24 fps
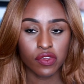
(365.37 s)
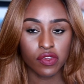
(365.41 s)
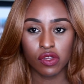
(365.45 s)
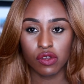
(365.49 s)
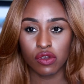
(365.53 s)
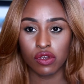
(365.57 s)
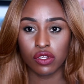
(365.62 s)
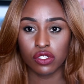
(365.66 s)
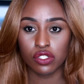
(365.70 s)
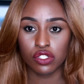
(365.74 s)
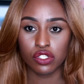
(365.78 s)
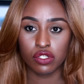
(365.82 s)

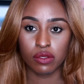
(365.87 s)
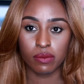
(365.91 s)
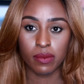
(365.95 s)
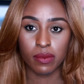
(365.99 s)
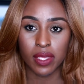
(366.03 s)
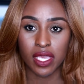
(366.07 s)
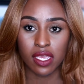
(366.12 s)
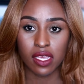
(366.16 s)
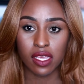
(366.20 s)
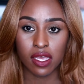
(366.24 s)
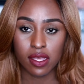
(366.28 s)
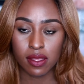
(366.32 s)
on to
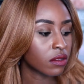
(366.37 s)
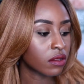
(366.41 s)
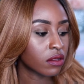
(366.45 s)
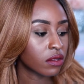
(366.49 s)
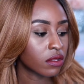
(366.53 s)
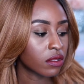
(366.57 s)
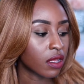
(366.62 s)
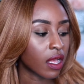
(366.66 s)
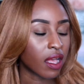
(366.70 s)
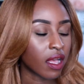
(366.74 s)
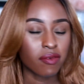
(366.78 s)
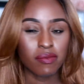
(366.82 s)
makeup.
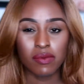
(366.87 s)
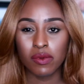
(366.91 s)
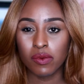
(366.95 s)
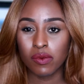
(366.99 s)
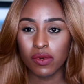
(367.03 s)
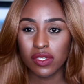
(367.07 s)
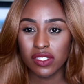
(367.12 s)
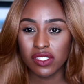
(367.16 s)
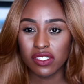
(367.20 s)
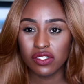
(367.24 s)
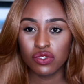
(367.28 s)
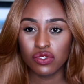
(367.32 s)
I've been
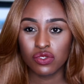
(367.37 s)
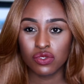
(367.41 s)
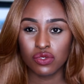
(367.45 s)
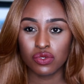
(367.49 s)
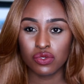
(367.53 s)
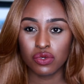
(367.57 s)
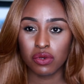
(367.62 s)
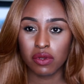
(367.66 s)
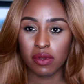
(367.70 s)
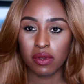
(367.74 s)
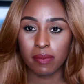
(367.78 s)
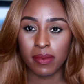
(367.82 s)
wanting to
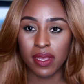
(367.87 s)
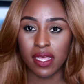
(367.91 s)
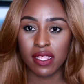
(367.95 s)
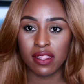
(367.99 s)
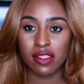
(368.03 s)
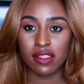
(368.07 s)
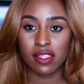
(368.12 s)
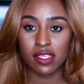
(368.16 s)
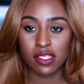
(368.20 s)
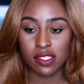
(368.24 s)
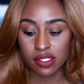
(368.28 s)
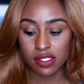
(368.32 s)
talk
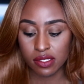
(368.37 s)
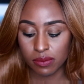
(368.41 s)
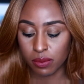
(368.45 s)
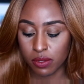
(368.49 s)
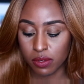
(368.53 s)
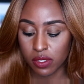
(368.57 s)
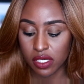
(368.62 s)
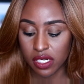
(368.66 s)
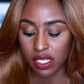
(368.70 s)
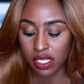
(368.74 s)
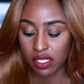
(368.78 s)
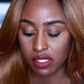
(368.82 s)
about this
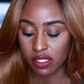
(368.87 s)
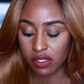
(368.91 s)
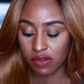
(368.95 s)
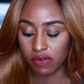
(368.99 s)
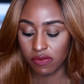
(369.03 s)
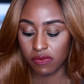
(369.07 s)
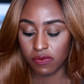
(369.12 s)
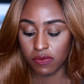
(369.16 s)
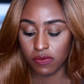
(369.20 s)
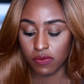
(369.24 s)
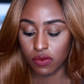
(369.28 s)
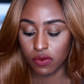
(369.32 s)
product
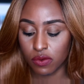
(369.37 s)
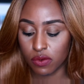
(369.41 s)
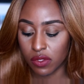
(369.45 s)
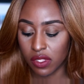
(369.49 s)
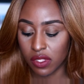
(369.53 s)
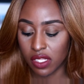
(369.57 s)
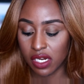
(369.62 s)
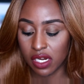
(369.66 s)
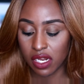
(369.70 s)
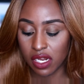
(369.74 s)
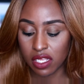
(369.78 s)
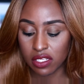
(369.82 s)
for
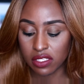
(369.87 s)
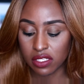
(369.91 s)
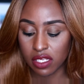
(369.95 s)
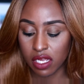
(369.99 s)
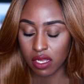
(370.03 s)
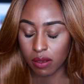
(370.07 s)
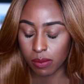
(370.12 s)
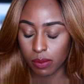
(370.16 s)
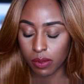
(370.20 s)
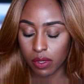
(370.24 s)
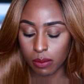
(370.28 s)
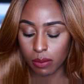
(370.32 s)
the last
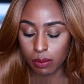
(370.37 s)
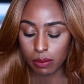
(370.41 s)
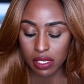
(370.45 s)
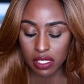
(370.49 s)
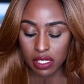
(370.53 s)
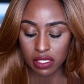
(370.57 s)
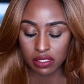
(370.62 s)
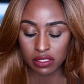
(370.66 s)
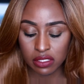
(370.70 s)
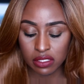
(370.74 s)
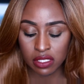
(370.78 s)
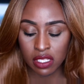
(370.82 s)
couple of
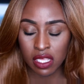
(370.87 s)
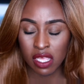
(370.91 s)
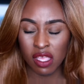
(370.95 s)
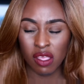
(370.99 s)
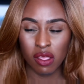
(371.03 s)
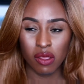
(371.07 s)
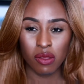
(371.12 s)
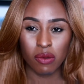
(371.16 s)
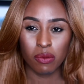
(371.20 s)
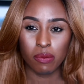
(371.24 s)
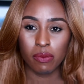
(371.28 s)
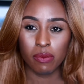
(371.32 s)
months,
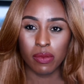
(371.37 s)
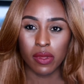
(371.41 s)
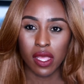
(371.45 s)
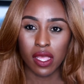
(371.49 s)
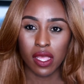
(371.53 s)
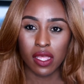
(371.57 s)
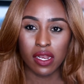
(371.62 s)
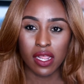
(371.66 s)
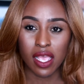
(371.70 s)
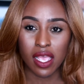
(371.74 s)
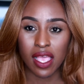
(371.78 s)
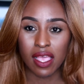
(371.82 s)

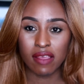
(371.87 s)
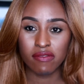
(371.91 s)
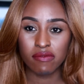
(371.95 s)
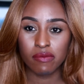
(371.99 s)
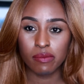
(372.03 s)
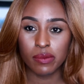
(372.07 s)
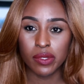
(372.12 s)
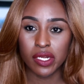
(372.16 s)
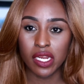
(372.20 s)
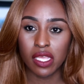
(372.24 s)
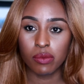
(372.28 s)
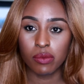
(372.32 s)
but I
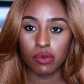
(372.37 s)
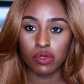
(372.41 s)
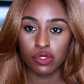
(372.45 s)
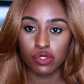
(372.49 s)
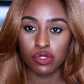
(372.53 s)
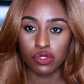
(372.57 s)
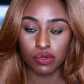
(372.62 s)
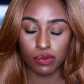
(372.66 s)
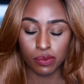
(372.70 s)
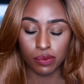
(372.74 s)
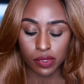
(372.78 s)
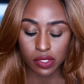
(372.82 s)
haven't been able
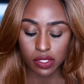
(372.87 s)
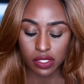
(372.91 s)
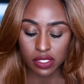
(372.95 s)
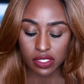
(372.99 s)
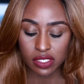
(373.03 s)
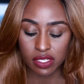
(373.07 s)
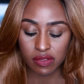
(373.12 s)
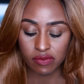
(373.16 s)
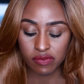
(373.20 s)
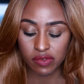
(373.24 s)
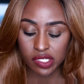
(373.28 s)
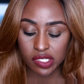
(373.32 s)
to because
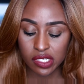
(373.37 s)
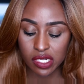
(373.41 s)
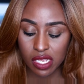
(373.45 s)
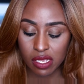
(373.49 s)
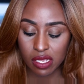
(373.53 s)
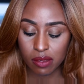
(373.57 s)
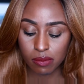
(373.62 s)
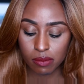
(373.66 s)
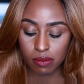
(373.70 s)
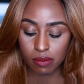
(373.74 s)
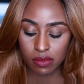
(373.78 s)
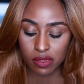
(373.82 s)
every
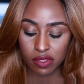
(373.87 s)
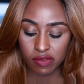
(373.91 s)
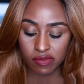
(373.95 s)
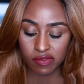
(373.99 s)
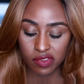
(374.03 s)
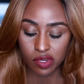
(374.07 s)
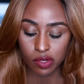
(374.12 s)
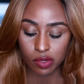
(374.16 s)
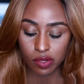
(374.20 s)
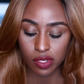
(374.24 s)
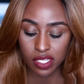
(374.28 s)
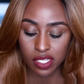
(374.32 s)
time the
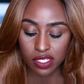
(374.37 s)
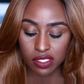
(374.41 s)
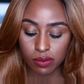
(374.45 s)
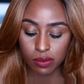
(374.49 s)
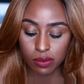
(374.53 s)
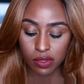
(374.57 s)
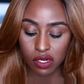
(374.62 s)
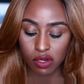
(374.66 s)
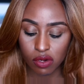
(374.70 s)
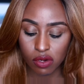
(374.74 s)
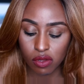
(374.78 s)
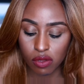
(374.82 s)
video gets a
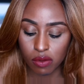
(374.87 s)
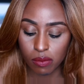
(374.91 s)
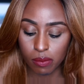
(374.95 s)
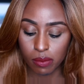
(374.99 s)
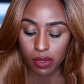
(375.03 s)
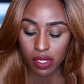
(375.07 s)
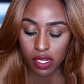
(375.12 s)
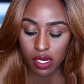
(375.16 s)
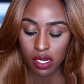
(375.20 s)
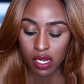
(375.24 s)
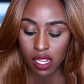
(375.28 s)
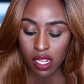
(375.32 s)
bit long,
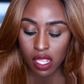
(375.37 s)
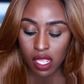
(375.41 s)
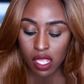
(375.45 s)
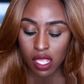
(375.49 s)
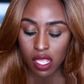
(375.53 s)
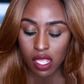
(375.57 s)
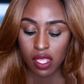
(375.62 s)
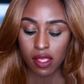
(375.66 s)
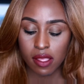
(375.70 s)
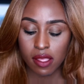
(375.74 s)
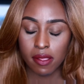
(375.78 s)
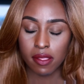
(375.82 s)
but
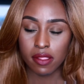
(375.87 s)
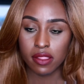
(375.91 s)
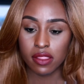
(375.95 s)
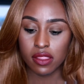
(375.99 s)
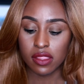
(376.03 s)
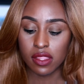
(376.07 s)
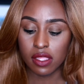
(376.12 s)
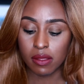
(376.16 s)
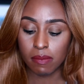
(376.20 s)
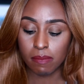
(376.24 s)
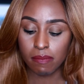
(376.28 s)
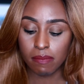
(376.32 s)

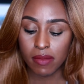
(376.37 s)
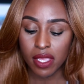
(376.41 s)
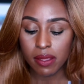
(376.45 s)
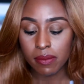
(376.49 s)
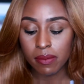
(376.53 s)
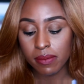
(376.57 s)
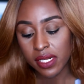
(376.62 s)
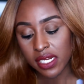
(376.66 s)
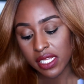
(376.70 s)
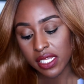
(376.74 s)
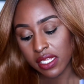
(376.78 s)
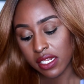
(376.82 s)
the
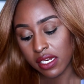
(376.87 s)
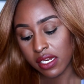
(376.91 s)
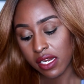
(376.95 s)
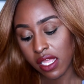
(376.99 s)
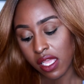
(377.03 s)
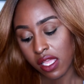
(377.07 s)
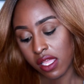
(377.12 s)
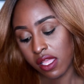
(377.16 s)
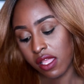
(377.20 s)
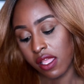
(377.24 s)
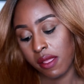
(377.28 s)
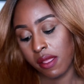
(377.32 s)
Maybelline
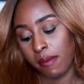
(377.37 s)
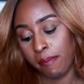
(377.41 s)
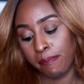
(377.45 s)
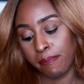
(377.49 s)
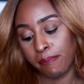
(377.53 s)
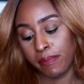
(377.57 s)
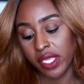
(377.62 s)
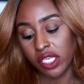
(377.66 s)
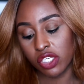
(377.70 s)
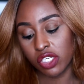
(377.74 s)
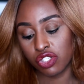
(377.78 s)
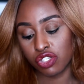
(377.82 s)

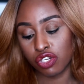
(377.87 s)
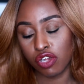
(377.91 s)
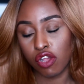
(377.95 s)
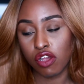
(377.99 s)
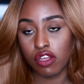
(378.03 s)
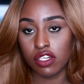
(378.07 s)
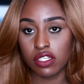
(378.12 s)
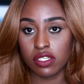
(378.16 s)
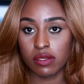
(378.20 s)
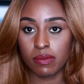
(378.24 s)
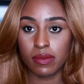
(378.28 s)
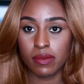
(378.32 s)
Big
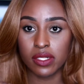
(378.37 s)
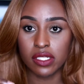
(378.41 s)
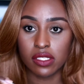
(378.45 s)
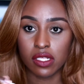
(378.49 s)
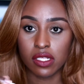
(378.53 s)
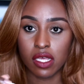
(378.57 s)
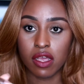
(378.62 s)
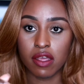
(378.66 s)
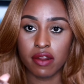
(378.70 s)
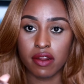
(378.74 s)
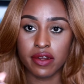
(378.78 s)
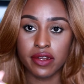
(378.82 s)
Shot
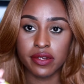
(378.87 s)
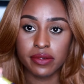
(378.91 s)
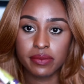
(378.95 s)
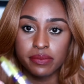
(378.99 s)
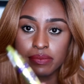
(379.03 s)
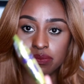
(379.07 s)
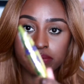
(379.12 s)
Mascara.